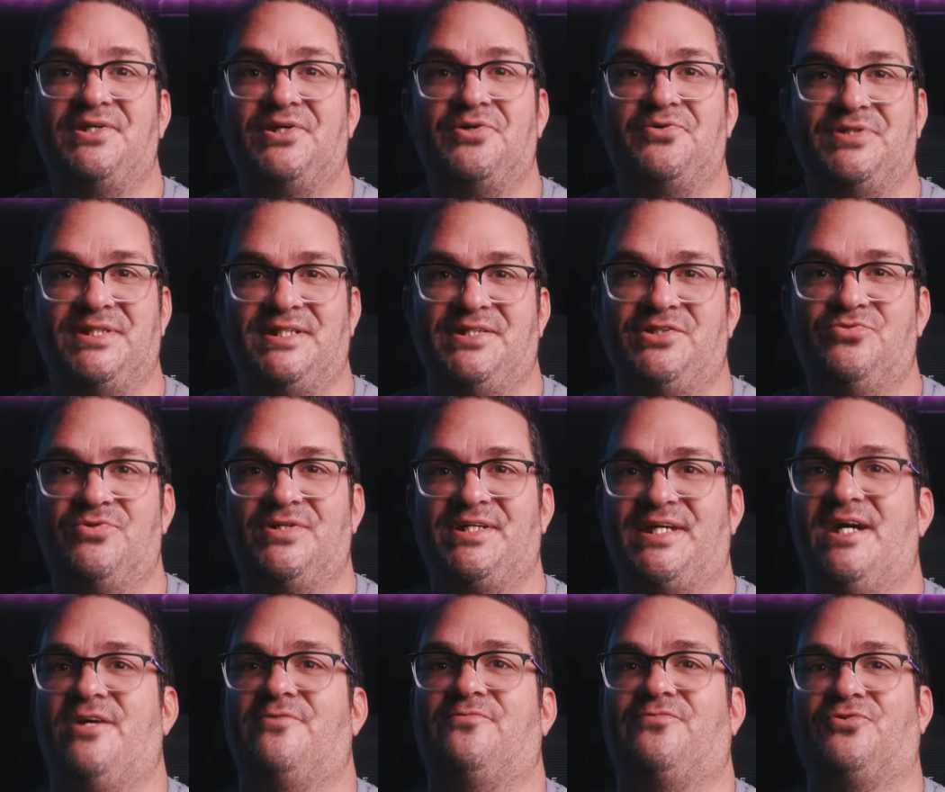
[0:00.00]
you need to
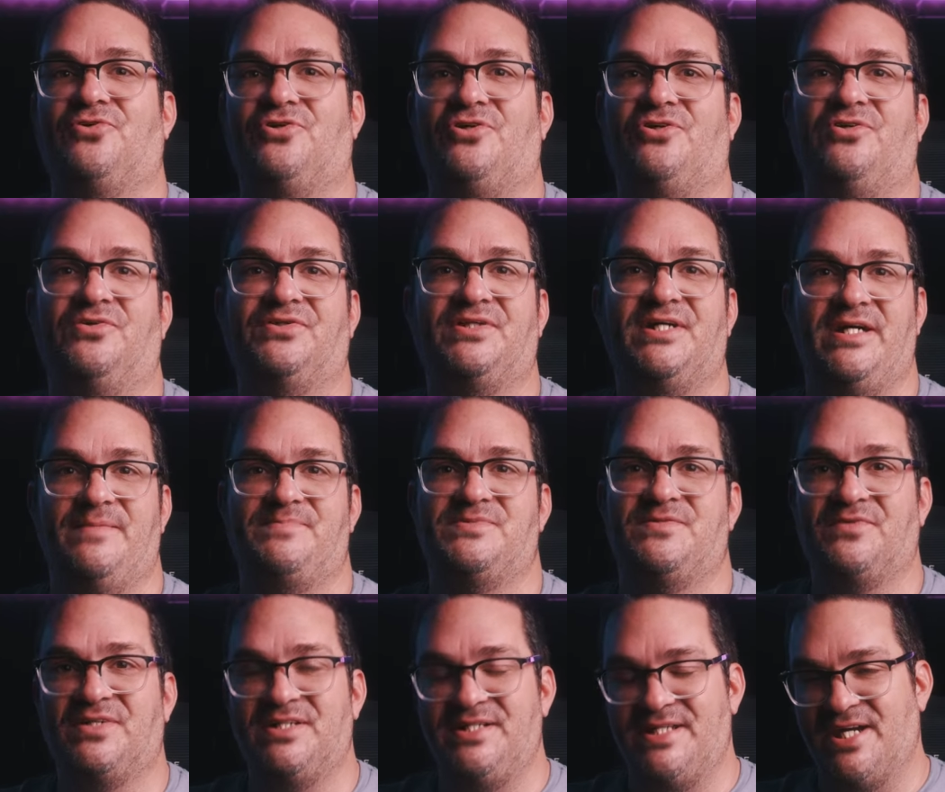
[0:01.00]
account for all
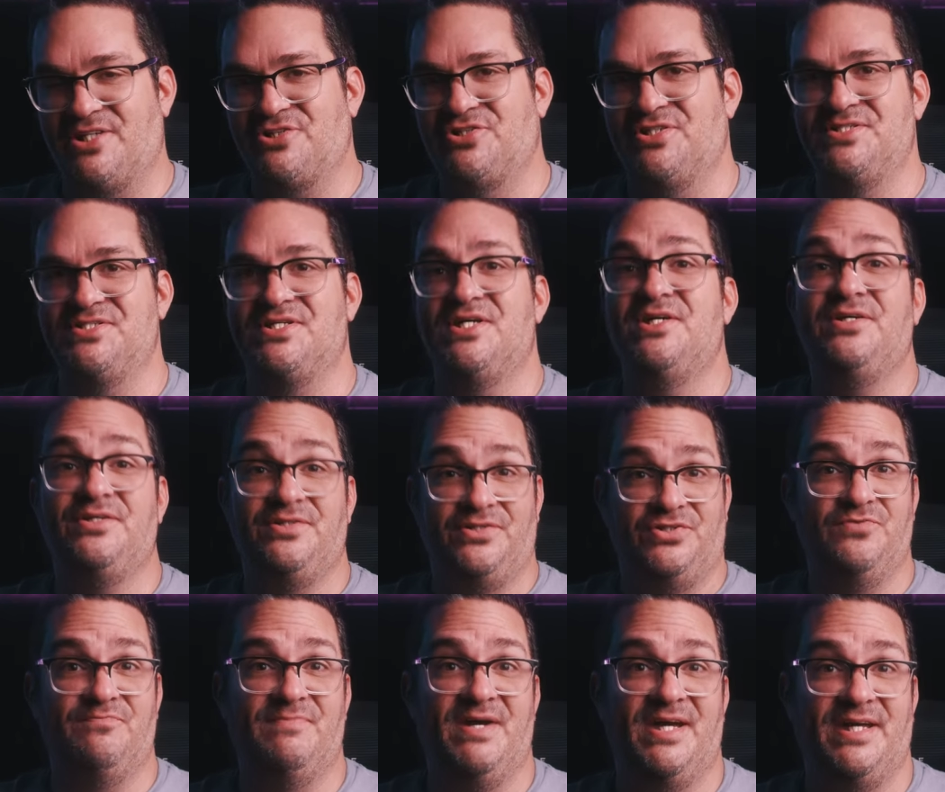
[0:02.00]
types of connections
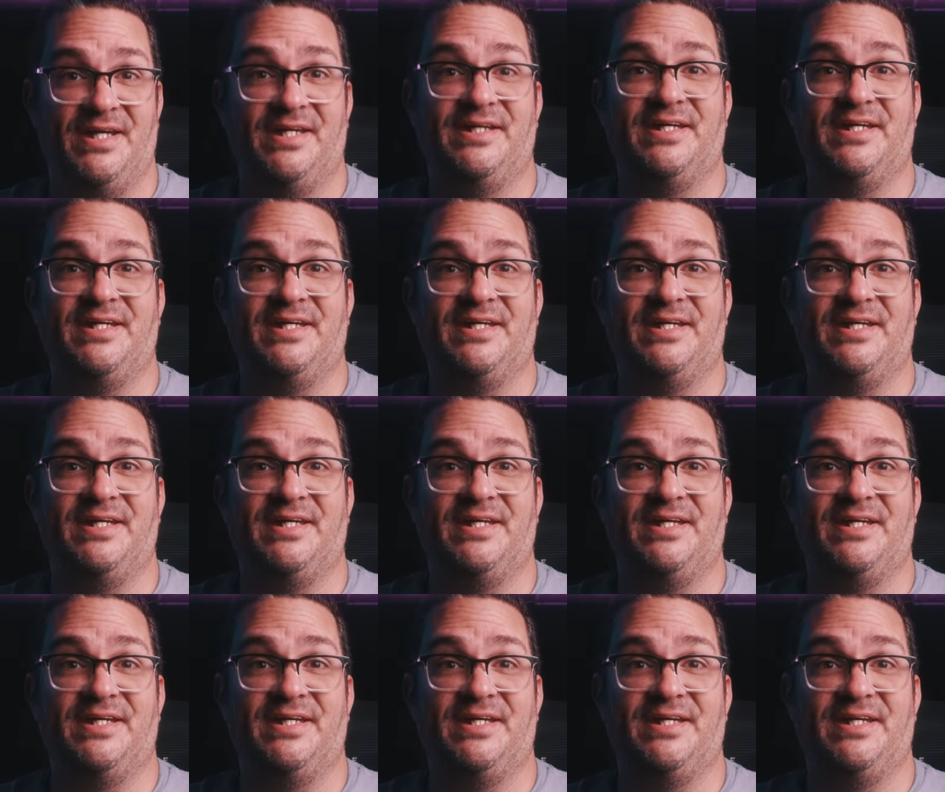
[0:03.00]
you may